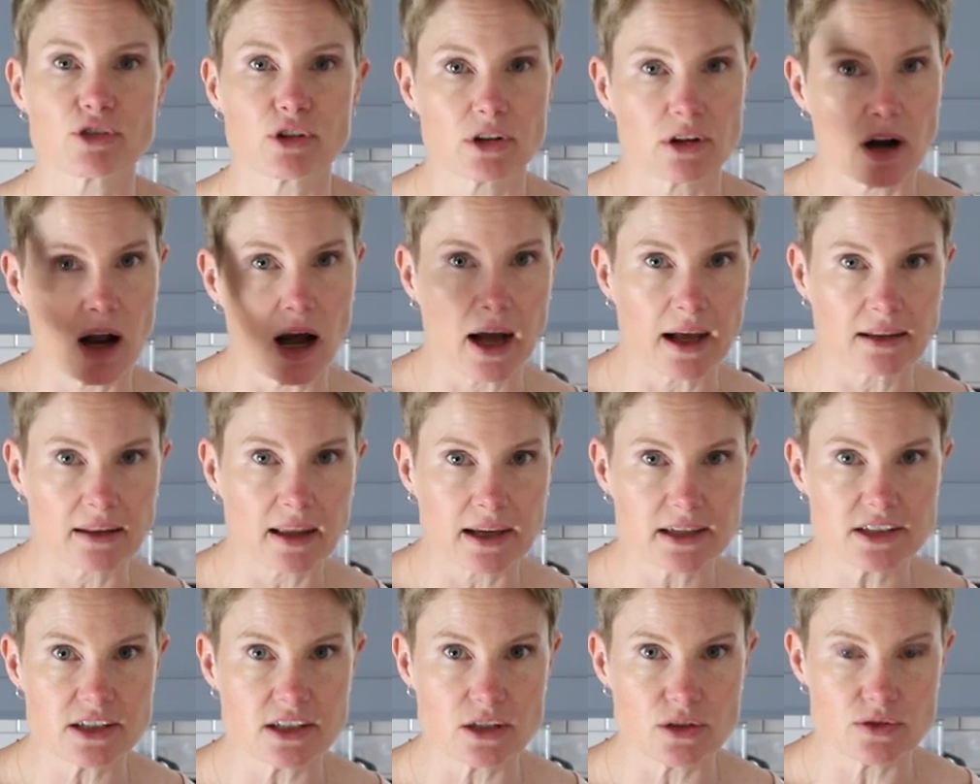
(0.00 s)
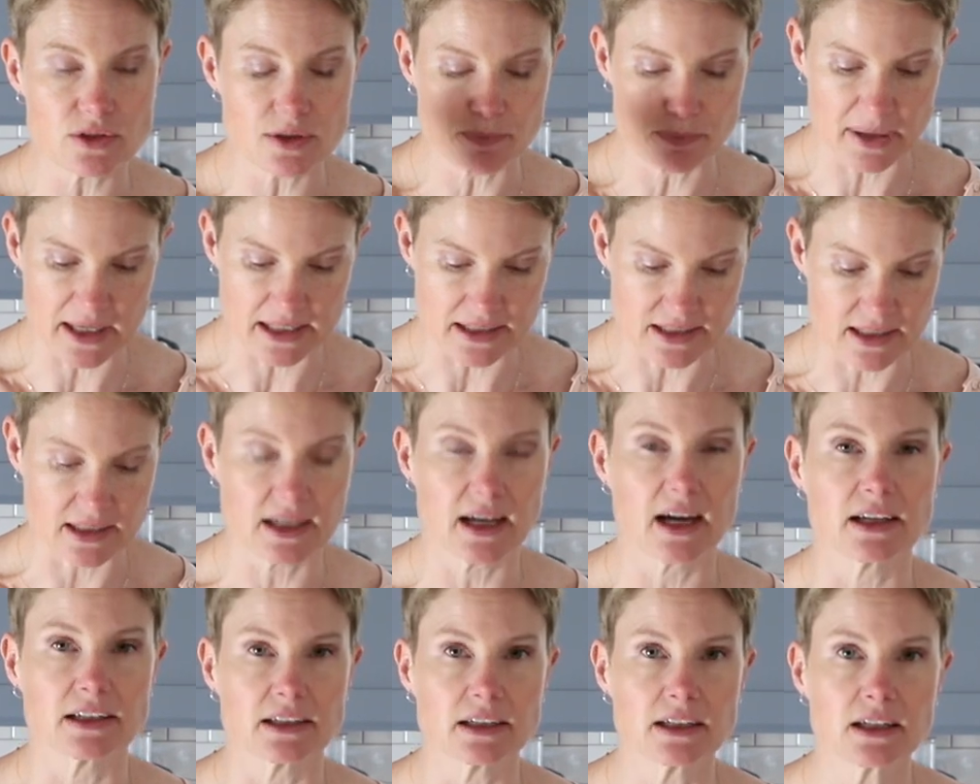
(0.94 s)
or I like to use a pizza
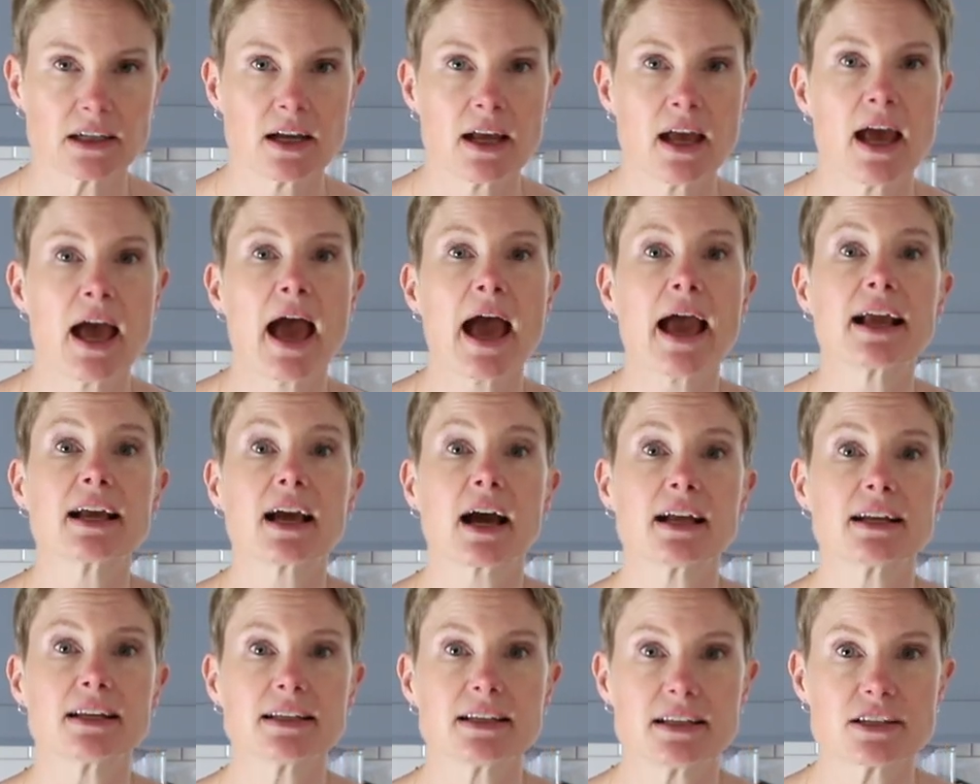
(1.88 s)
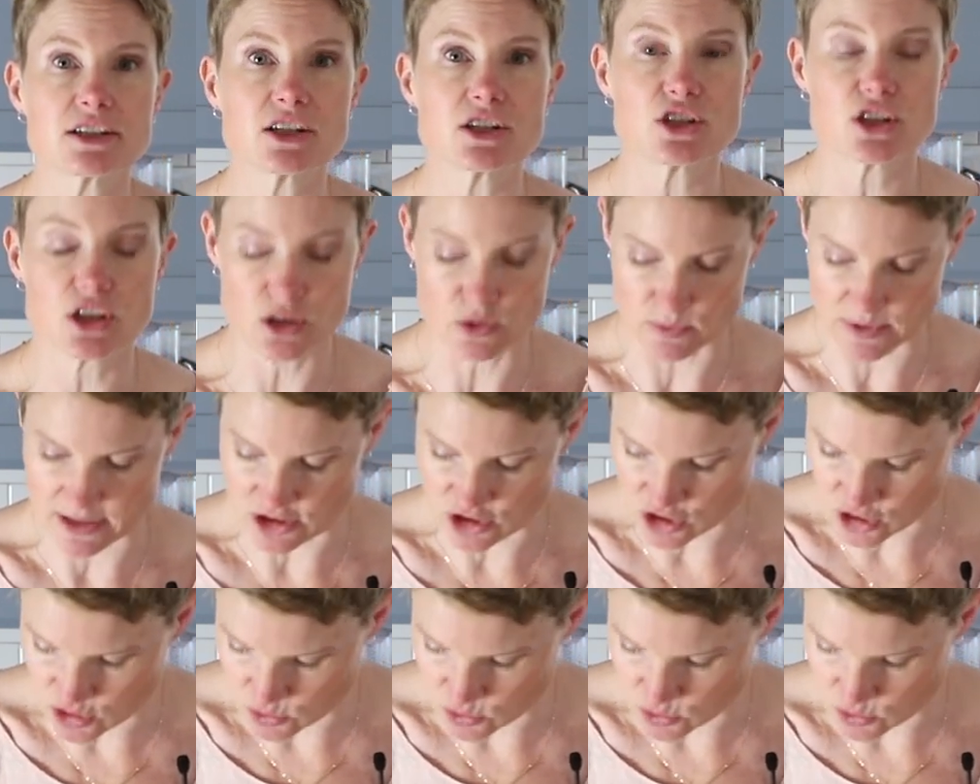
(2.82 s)
cutter, and cut it into two inch